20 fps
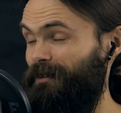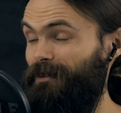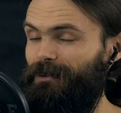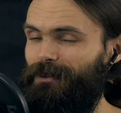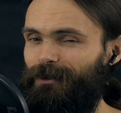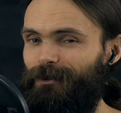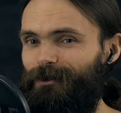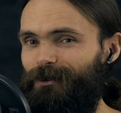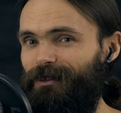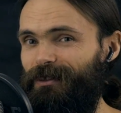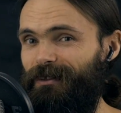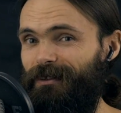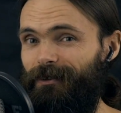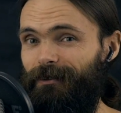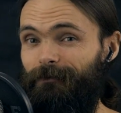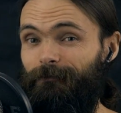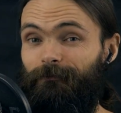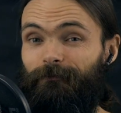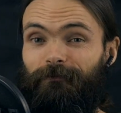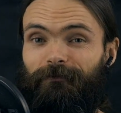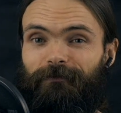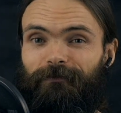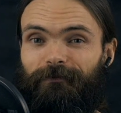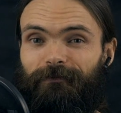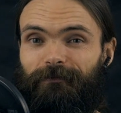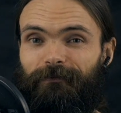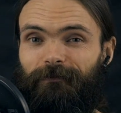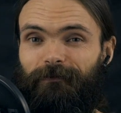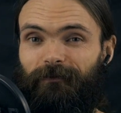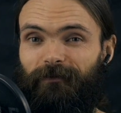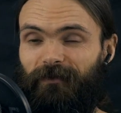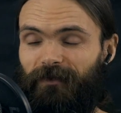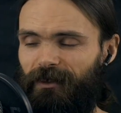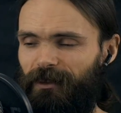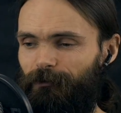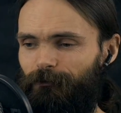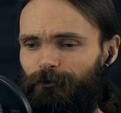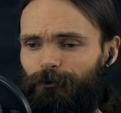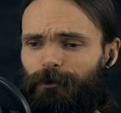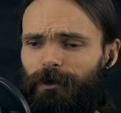So yeah,
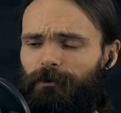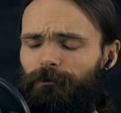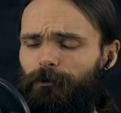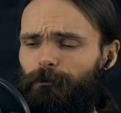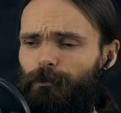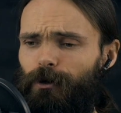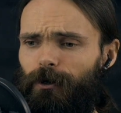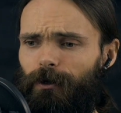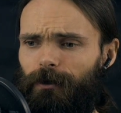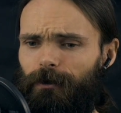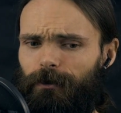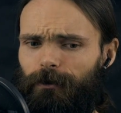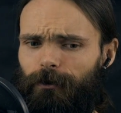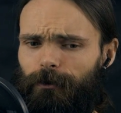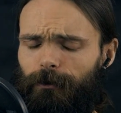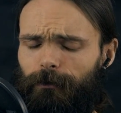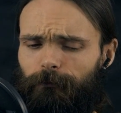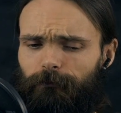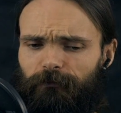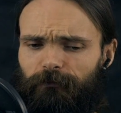if you have a blog or